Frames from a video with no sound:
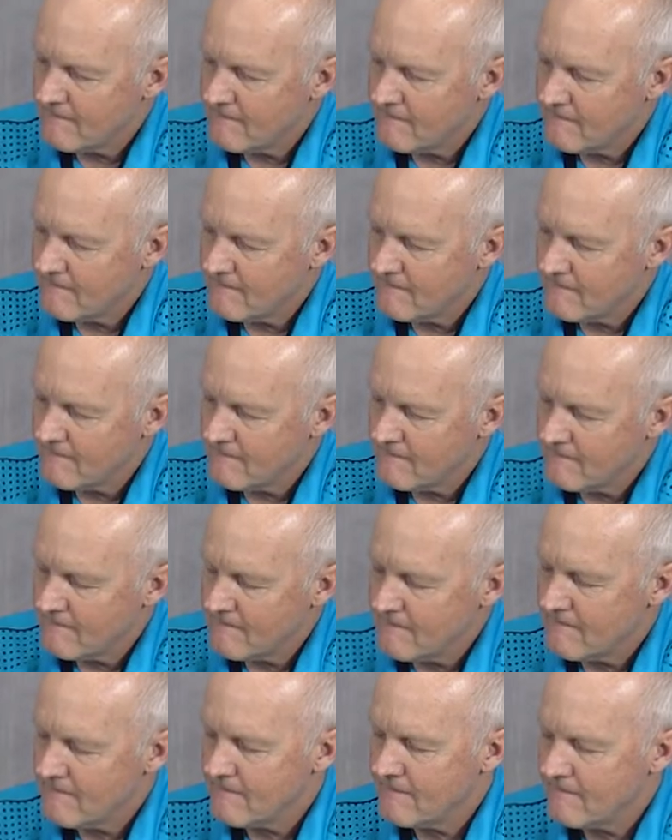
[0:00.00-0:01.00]

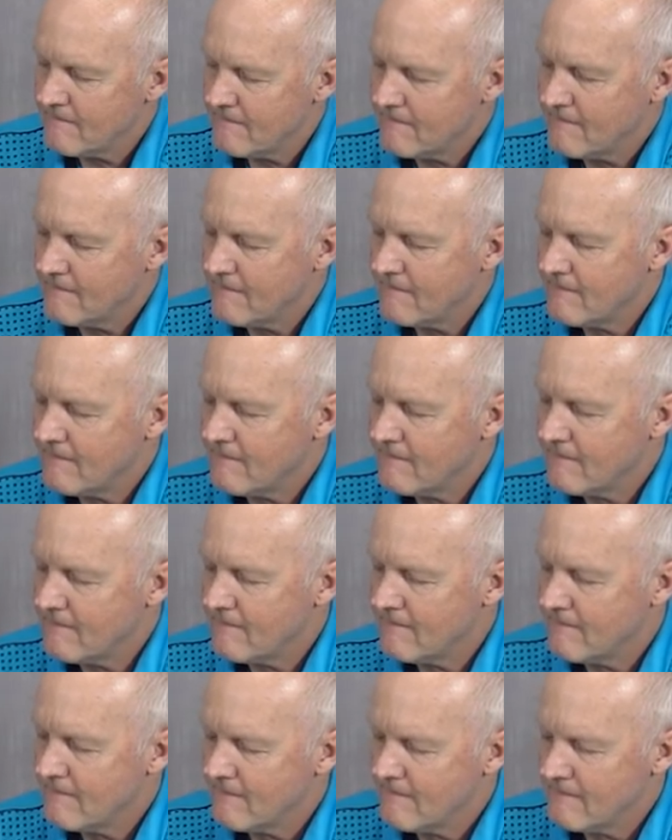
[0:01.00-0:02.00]

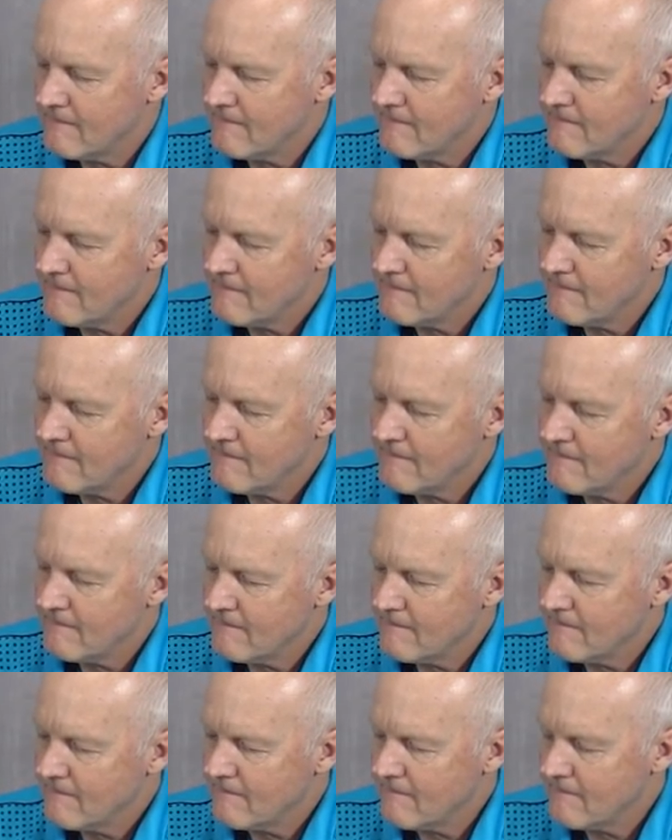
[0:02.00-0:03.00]

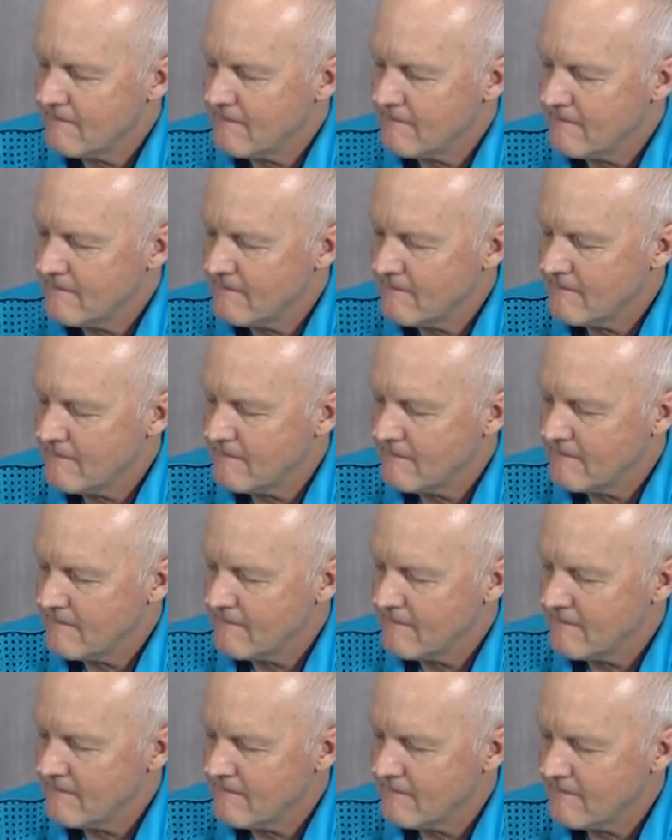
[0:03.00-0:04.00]

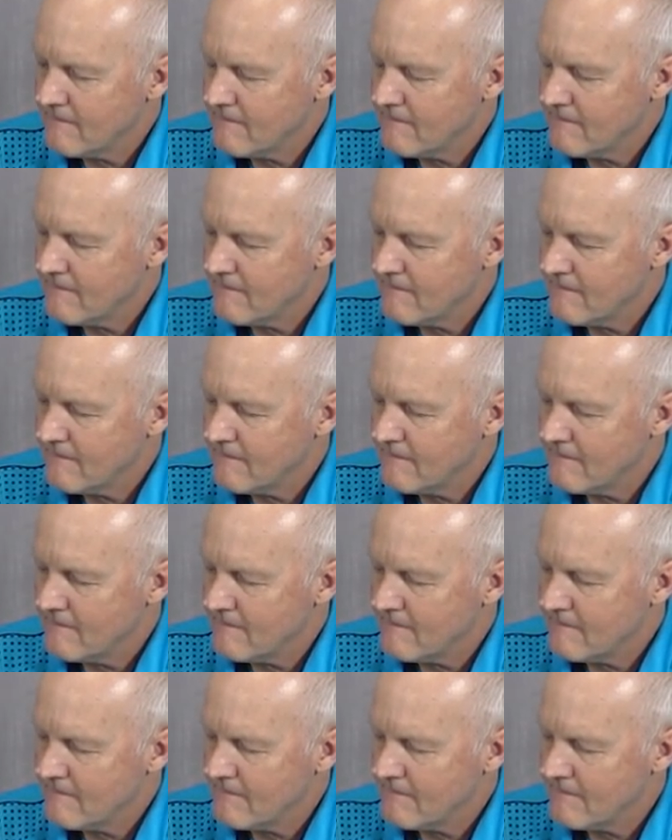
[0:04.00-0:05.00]

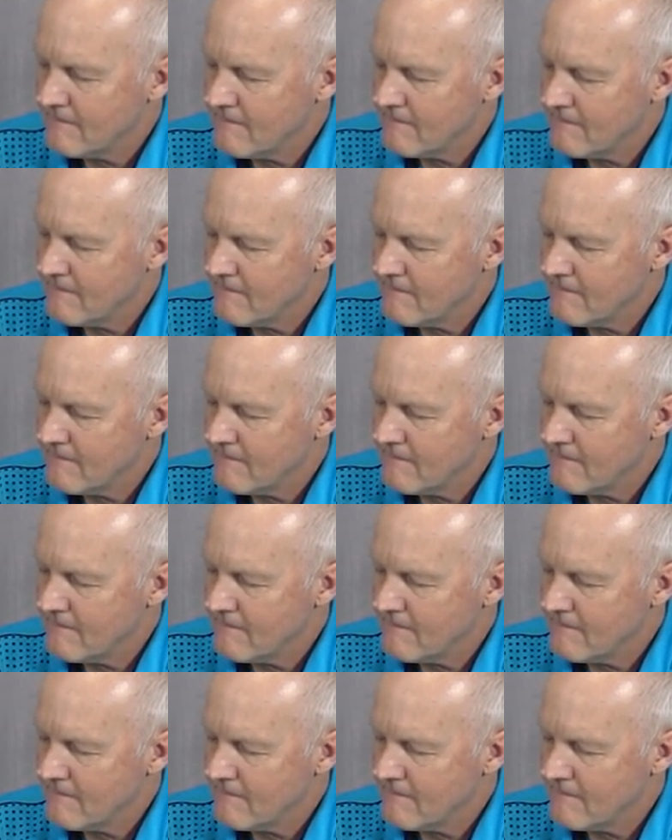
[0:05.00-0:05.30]
(silent)